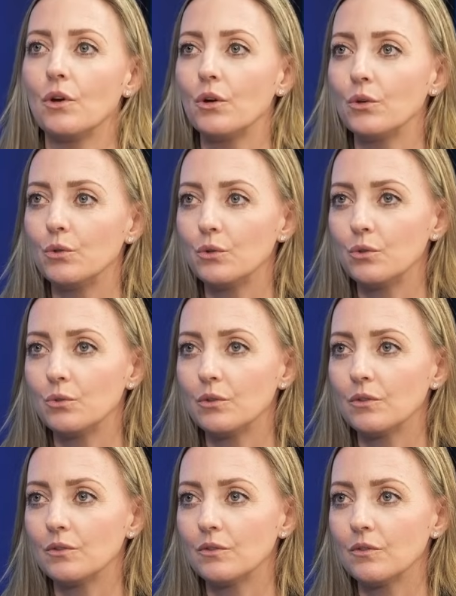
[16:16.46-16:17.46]

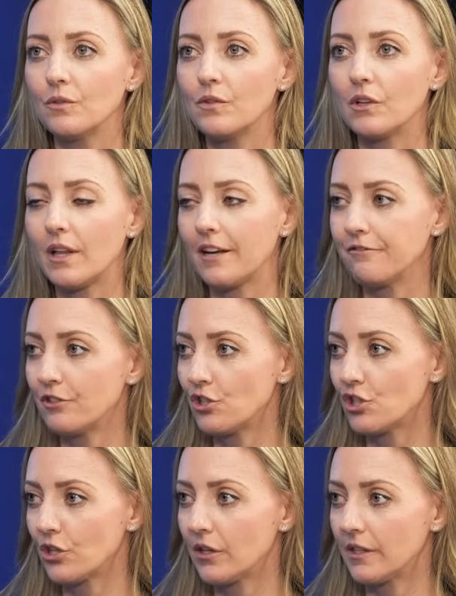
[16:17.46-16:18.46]
who the life
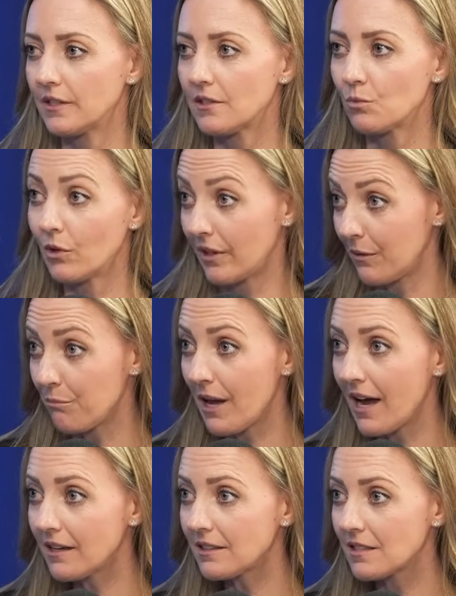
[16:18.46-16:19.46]
insurance will
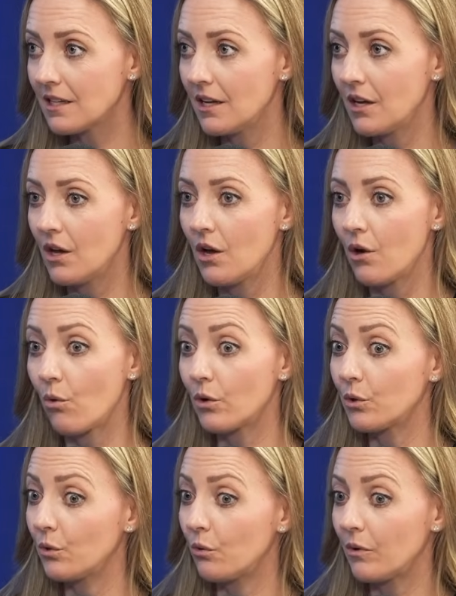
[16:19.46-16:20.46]
impact
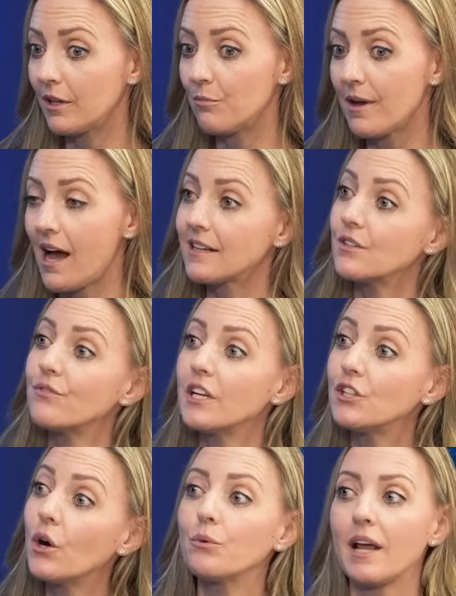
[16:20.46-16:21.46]
or who it will impact if
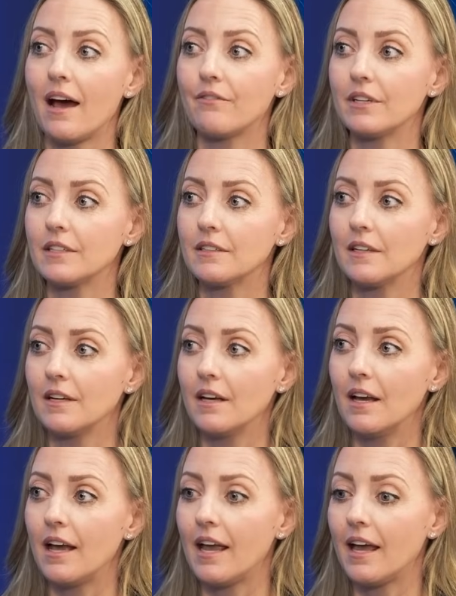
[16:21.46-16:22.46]
they don't have it.
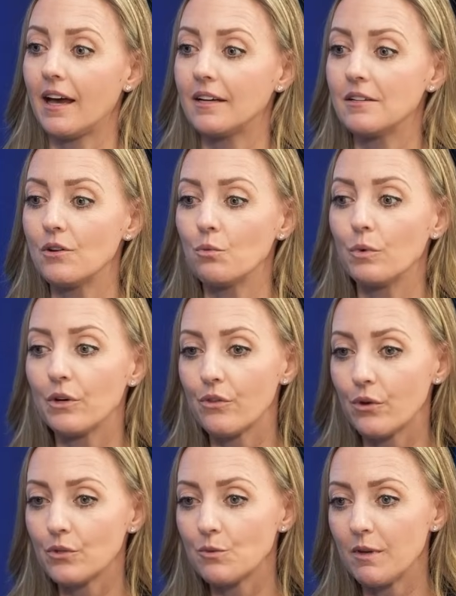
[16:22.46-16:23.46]
And will
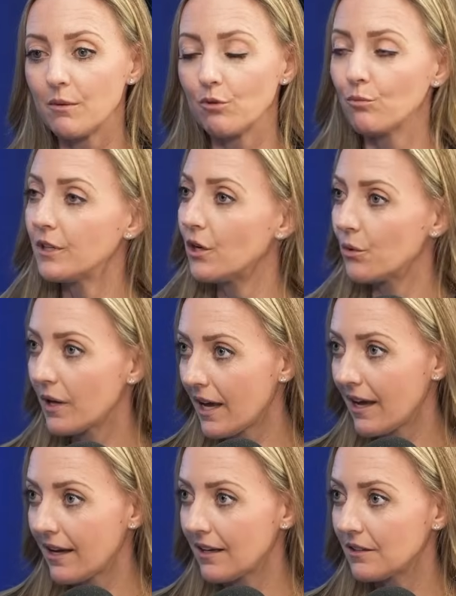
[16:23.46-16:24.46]
those people be
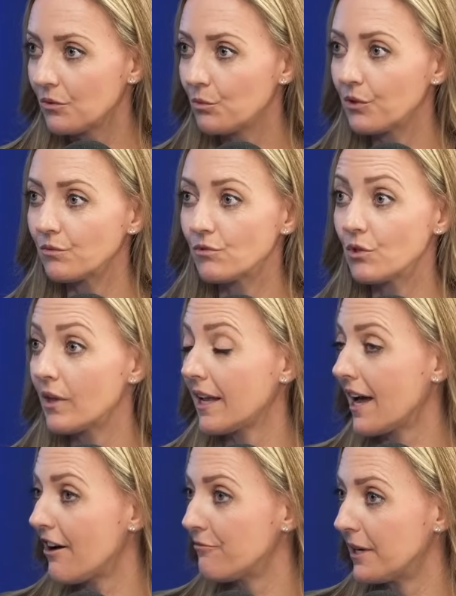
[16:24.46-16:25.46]
okay? Do they
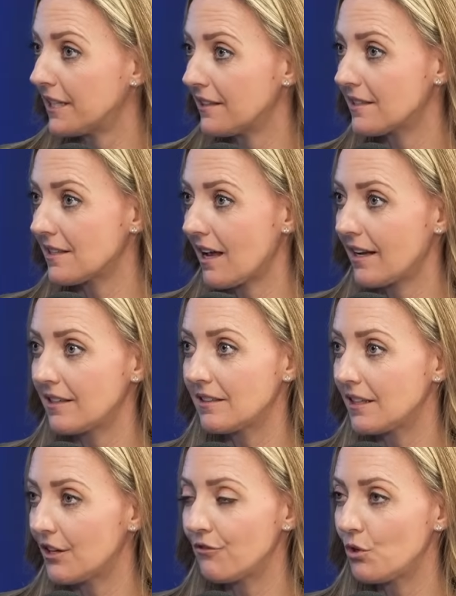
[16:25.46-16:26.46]
have money
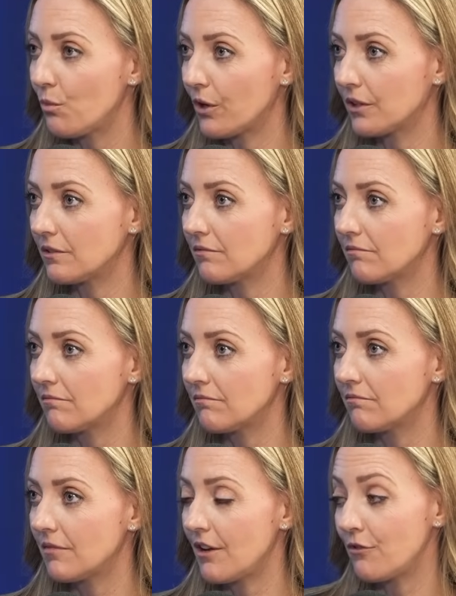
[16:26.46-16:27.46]
aside if you weren't
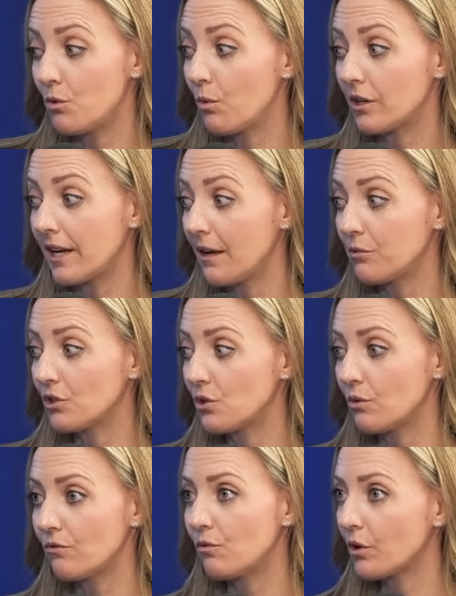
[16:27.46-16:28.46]
able
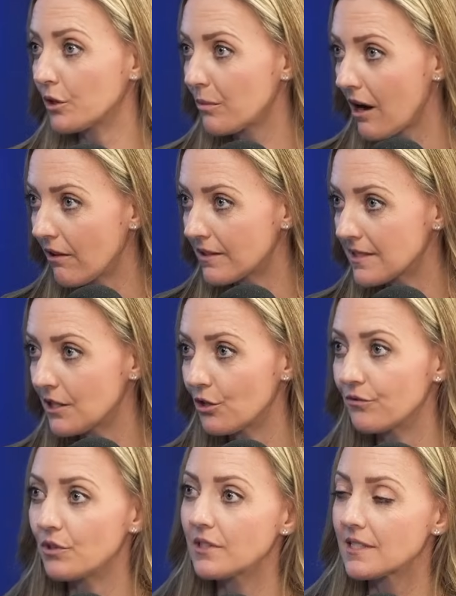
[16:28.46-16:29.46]
to afford a policy
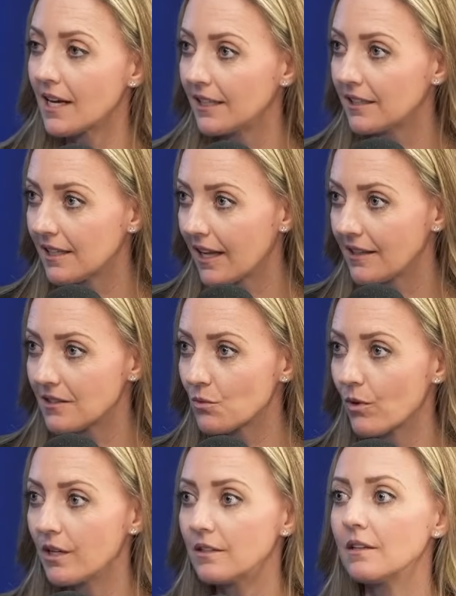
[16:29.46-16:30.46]
or if you decided against
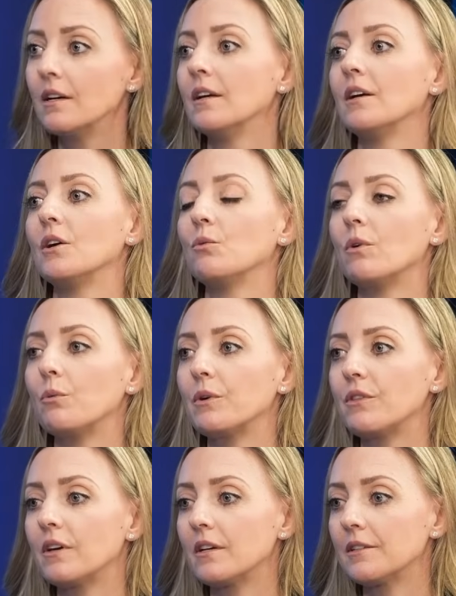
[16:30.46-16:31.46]
one? What
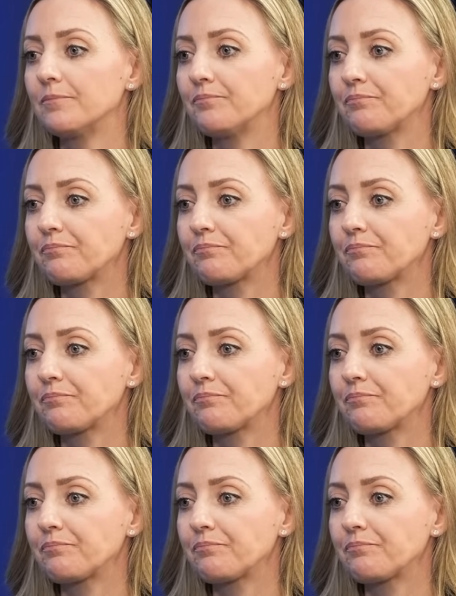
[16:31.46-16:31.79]
would the